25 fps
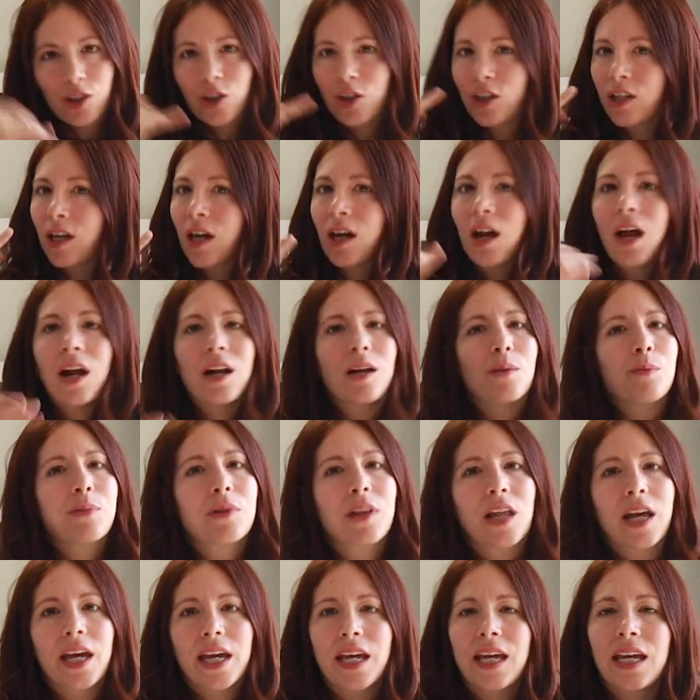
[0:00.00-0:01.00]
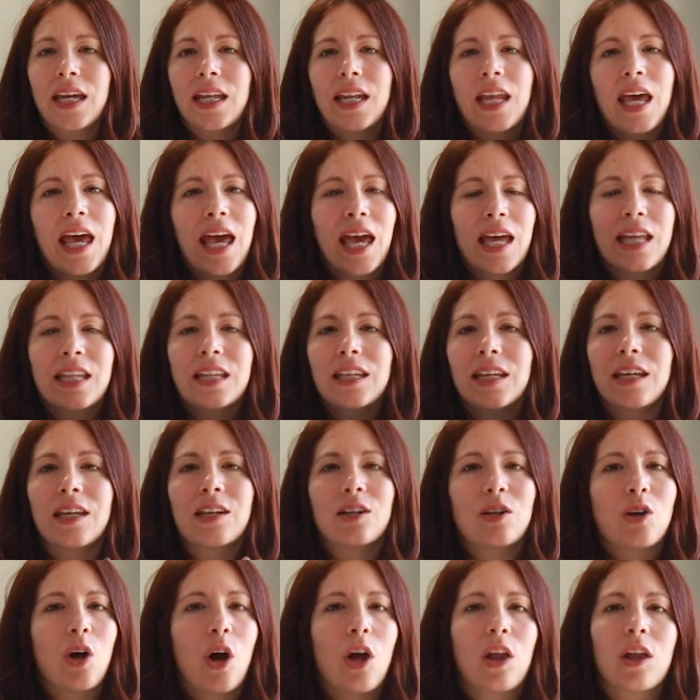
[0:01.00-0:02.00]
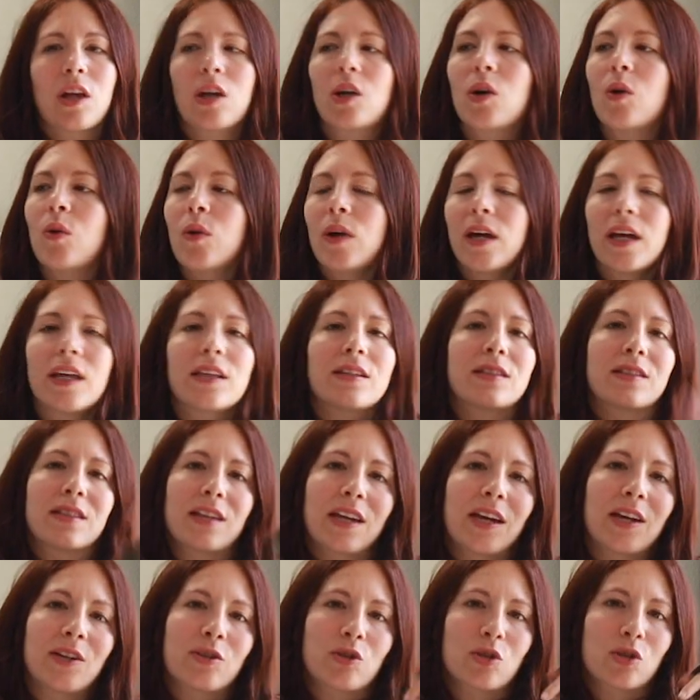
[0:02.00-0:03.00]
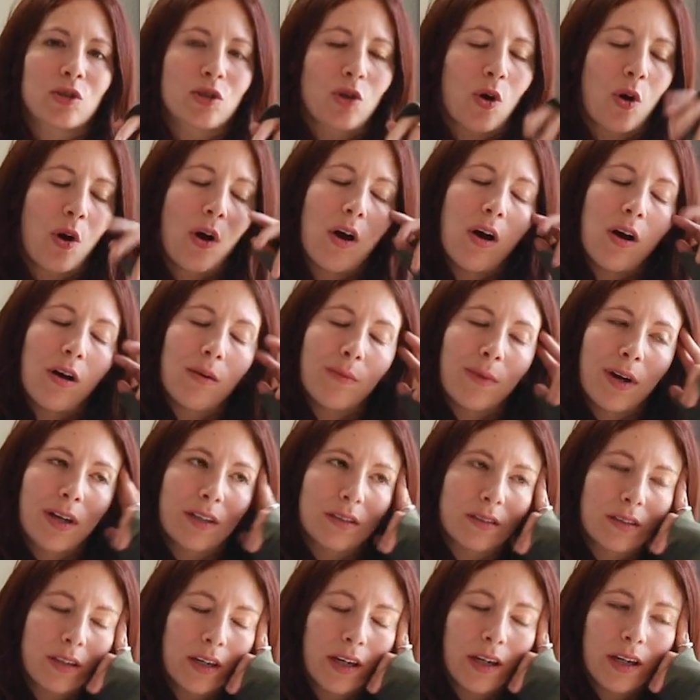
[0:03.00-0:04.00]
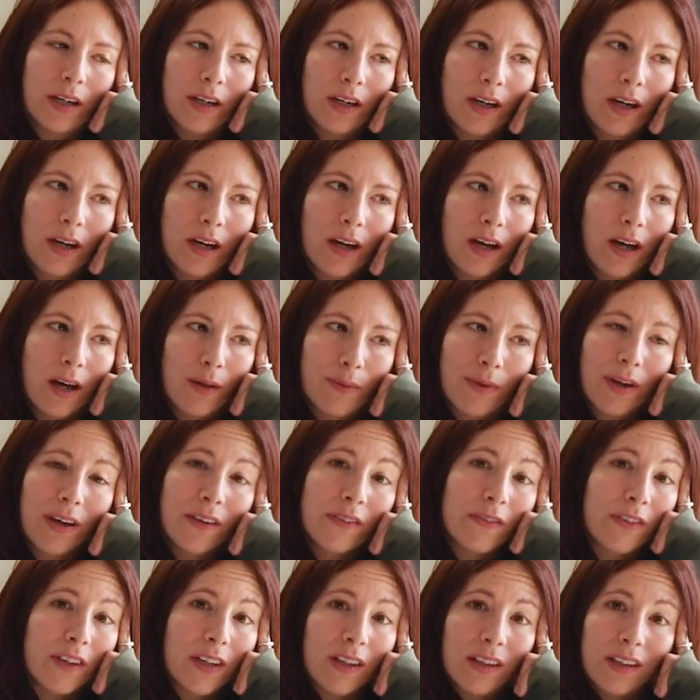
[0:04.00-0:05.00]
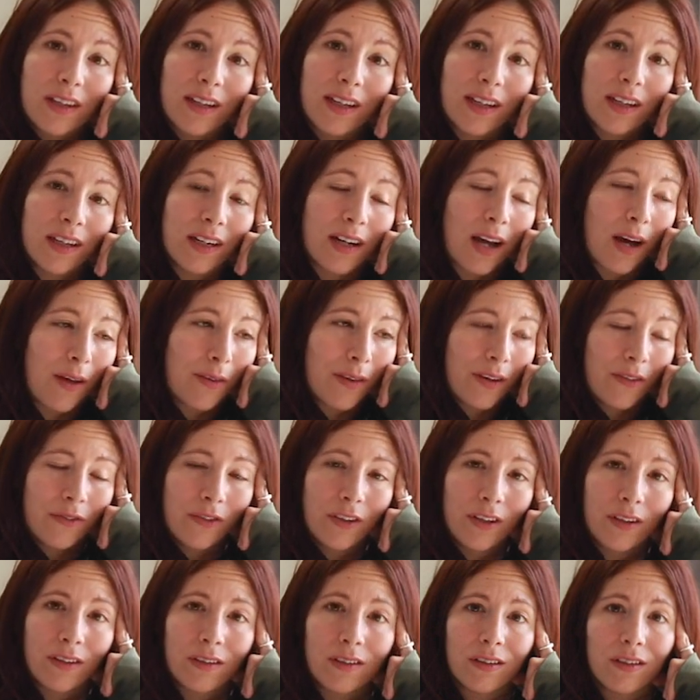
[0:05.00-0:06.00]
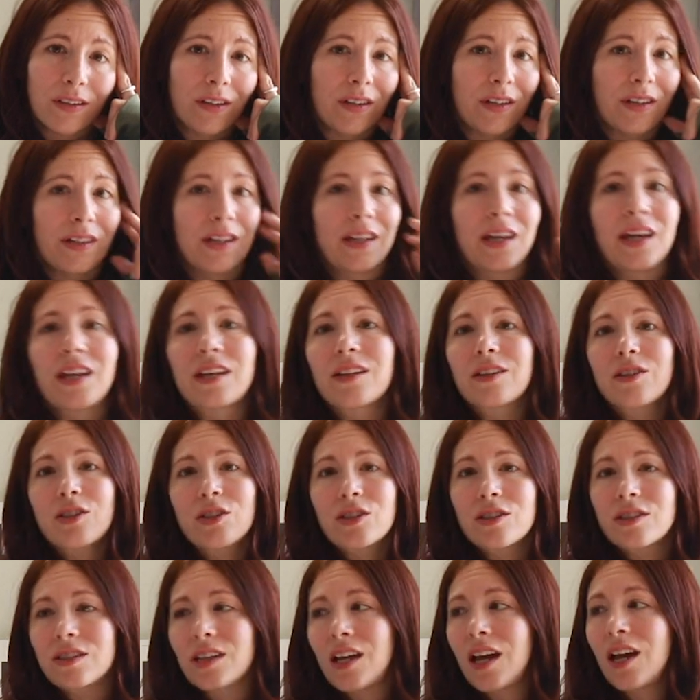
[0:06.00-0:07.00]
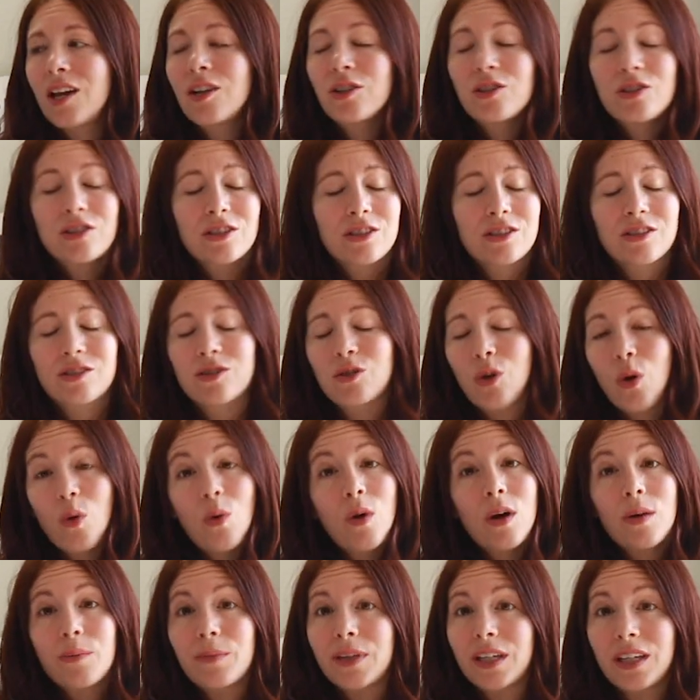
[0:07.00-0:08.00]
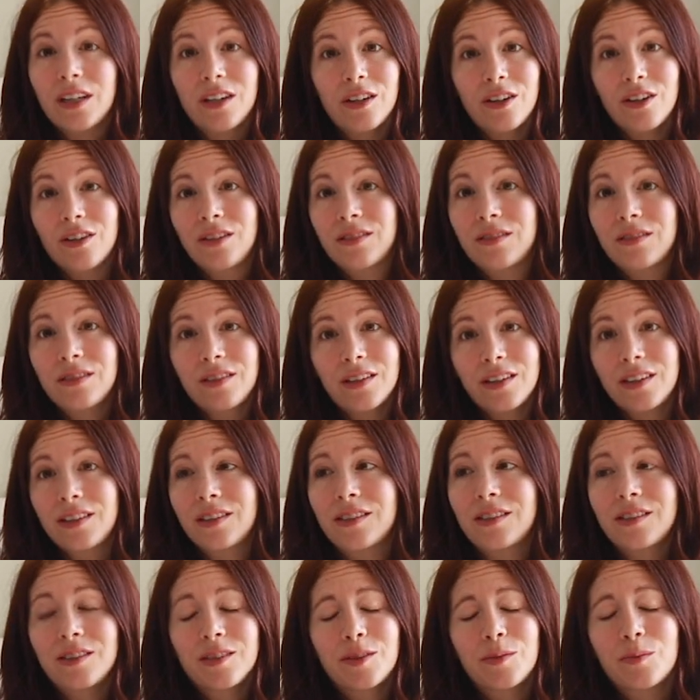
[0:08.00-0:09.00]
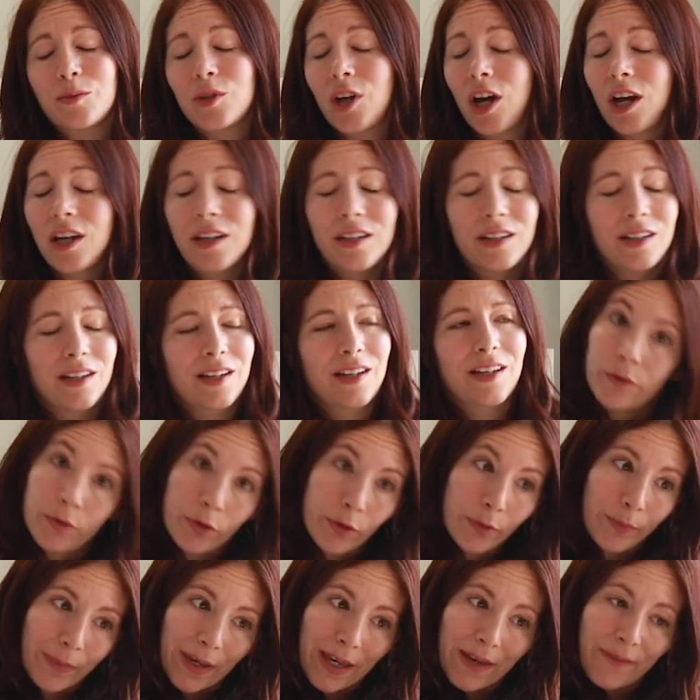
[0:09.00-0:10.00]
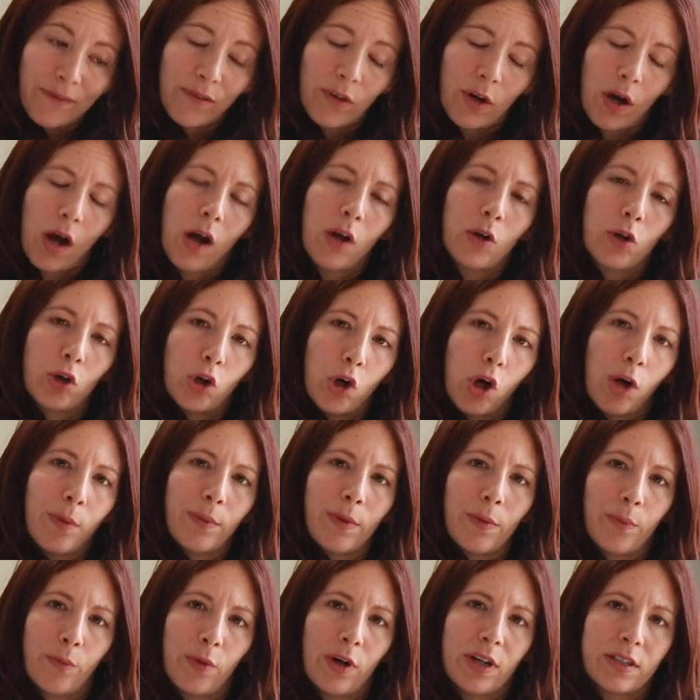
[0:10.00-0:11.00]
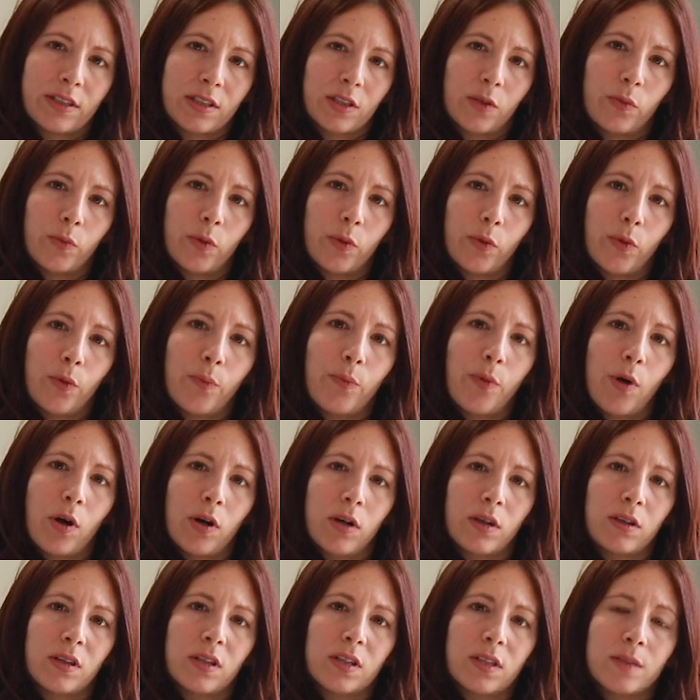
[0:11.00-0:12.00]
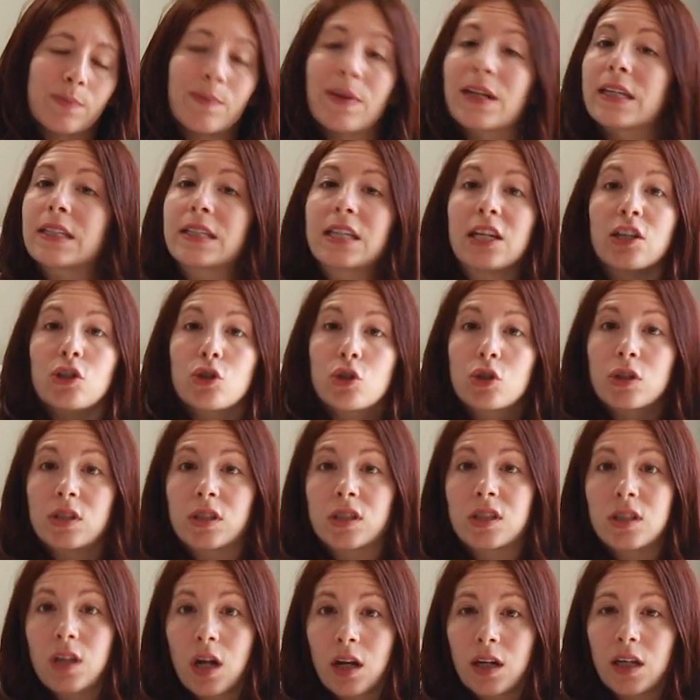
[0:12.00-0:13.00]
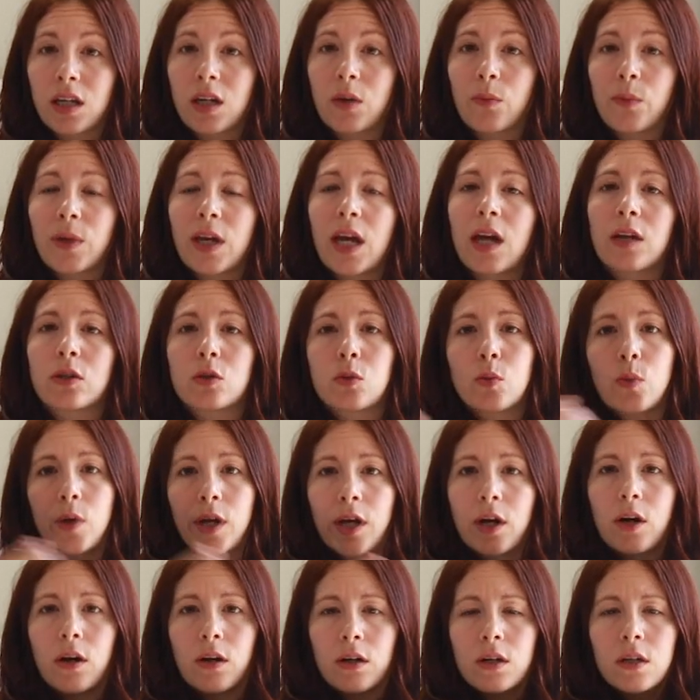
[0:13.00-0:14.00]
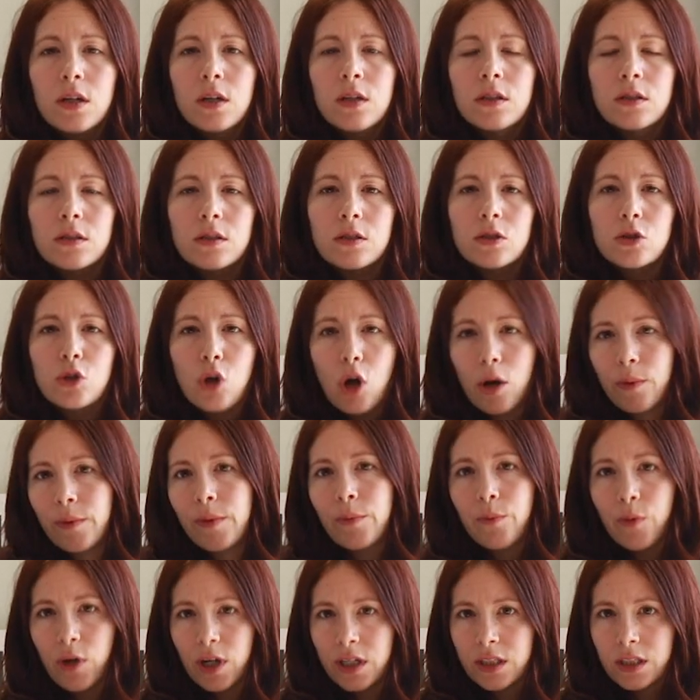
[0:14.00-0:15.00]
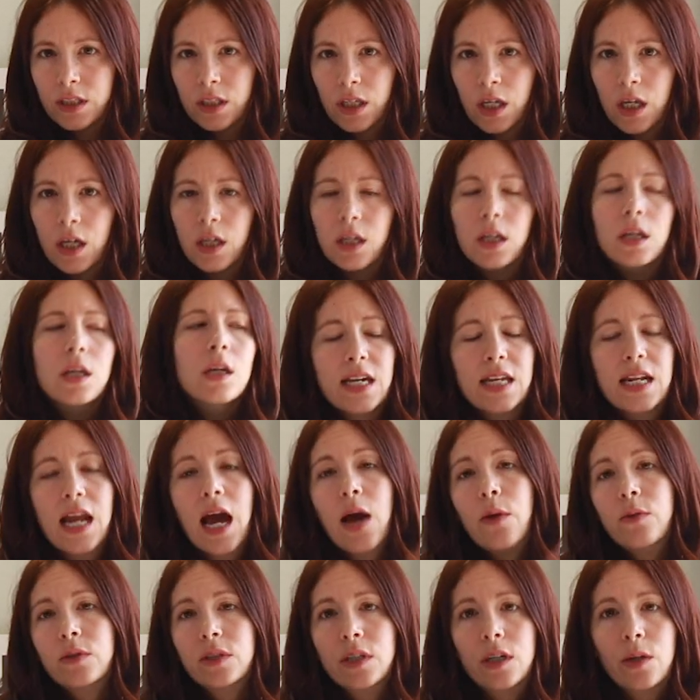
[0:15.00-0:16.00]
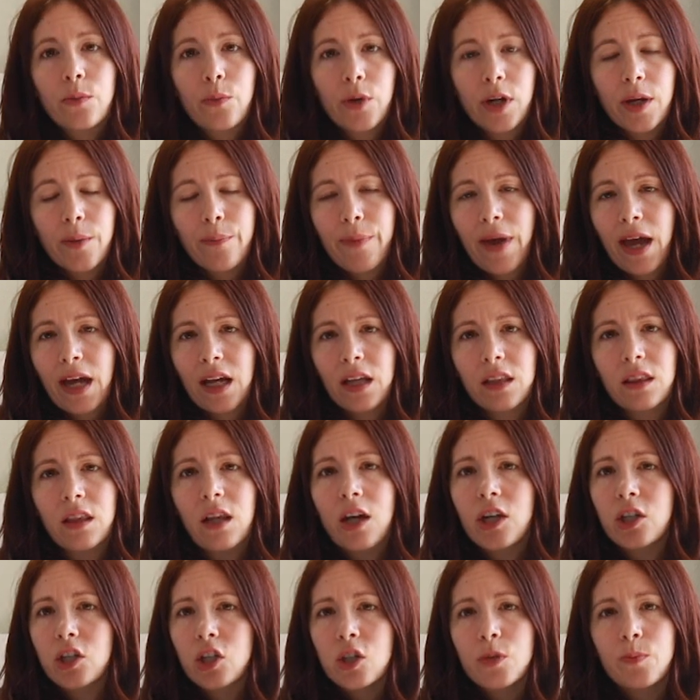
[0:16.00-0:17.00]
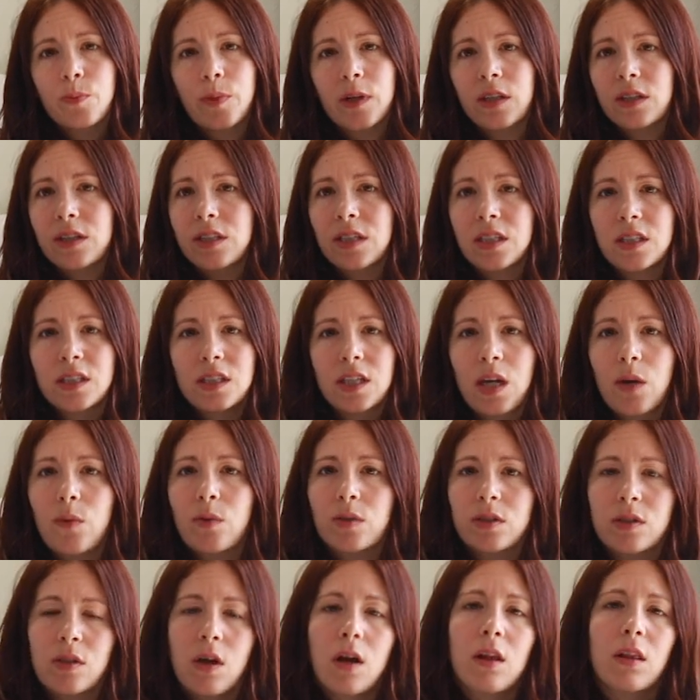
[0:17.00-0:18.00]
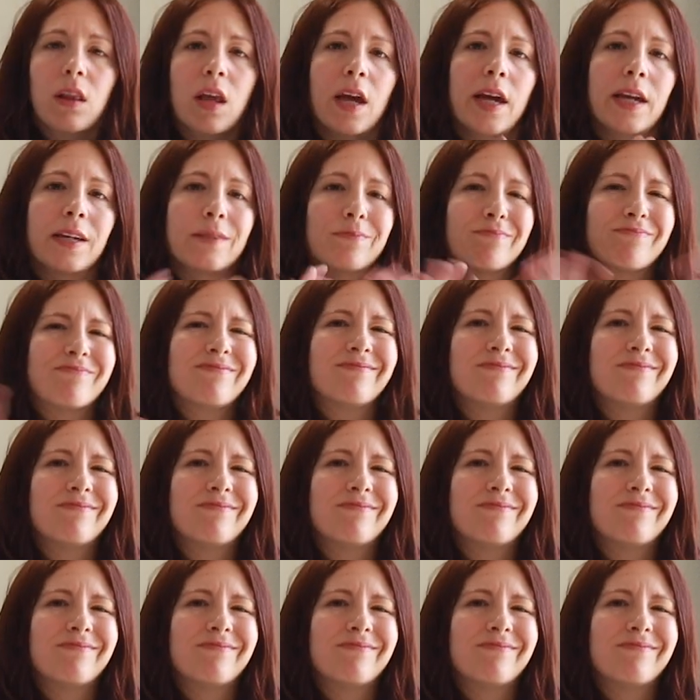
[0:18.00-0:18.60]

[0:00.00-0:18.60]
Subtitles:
get on a plane, end it, call it quits, and just go home. I was like, I'm not feeling it. I'm not feeling good, and I just don't want to be here. Like, I'm done. My roommate forgot her garment bracelet. We were part of this meditation study, and we had to wear this garment bracelet, and I was gonna bring it back at lunch, but since I was all like,